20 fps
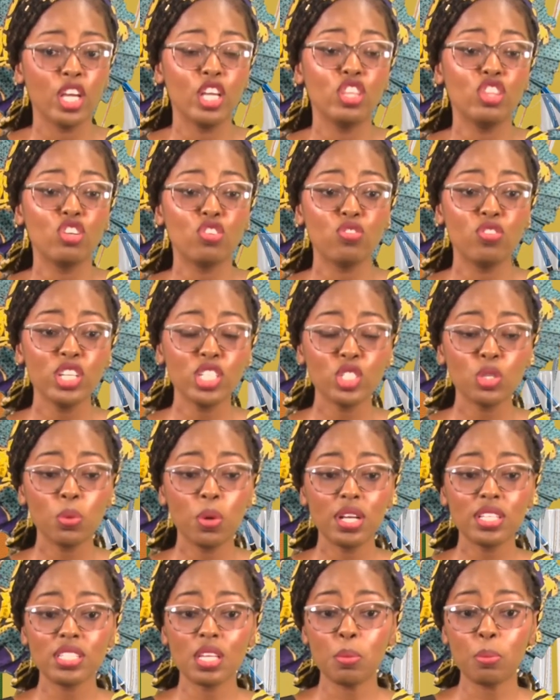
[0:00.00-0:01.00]
the
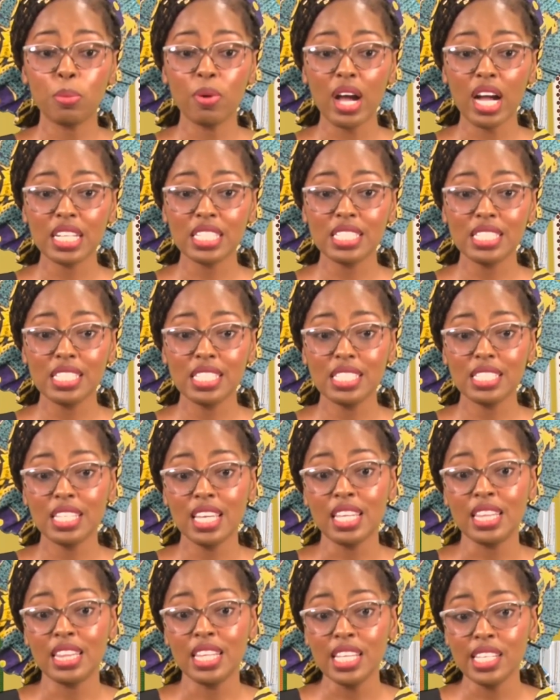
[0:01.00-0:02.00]
rituals and practices
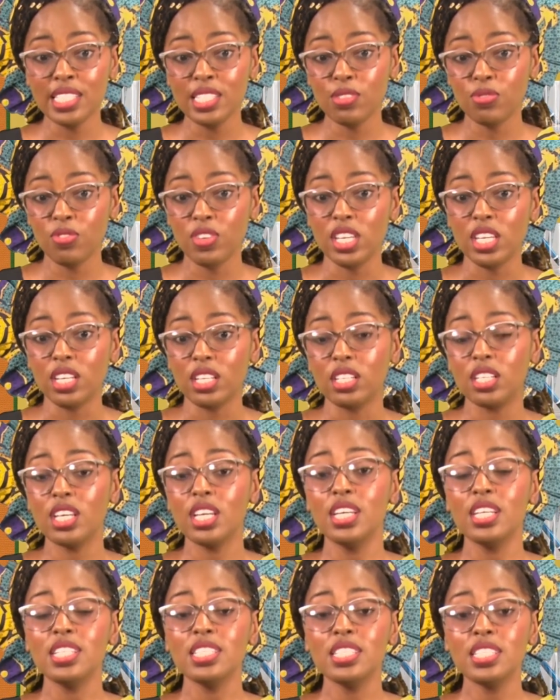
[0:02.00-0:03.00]
in this field
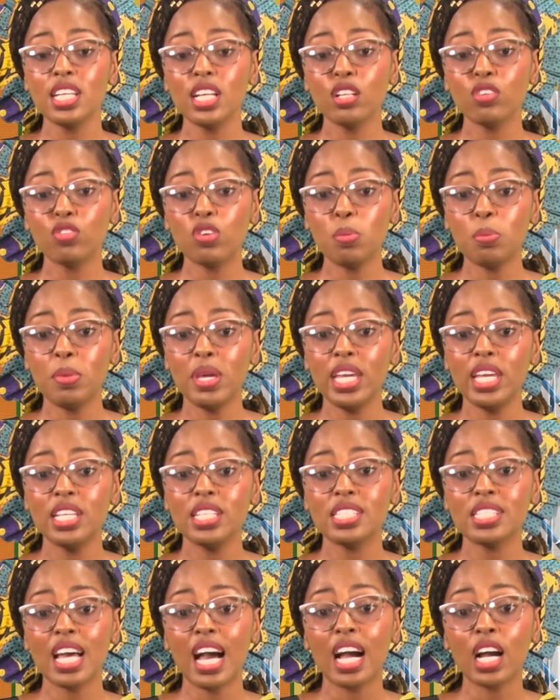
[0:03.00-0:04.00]
still
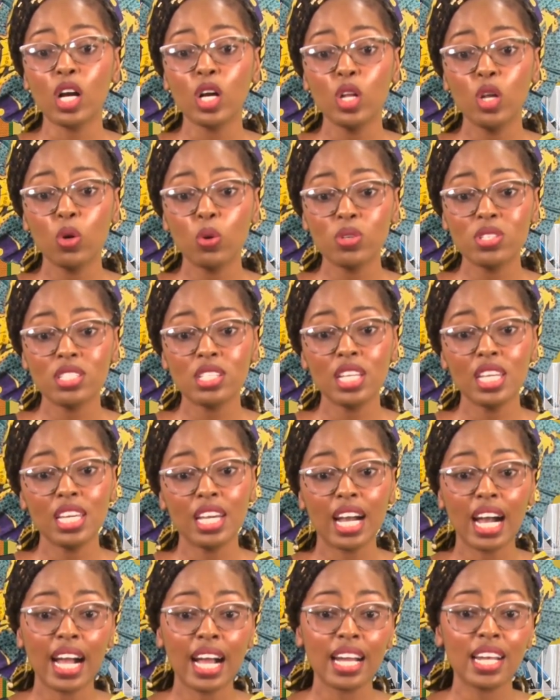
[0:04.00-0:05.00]
remains a closely
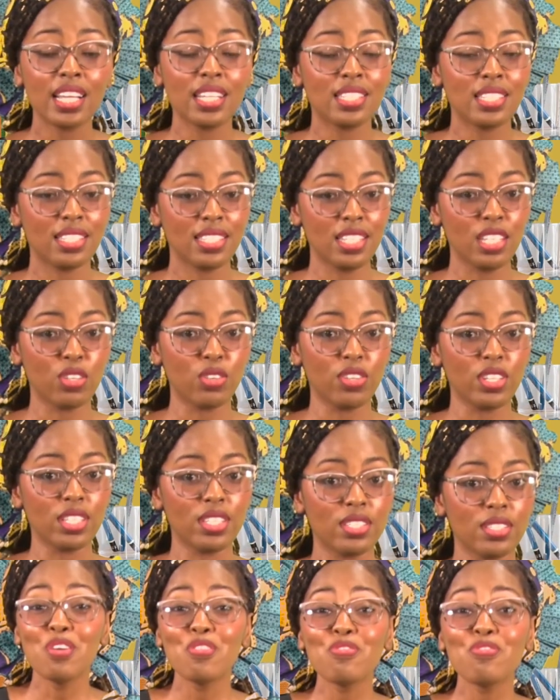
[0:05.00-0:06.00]
guarded
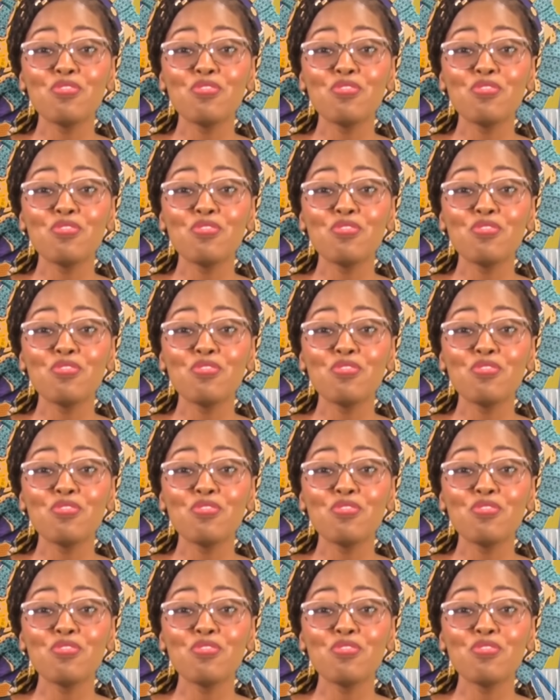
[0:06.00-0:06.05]
secret.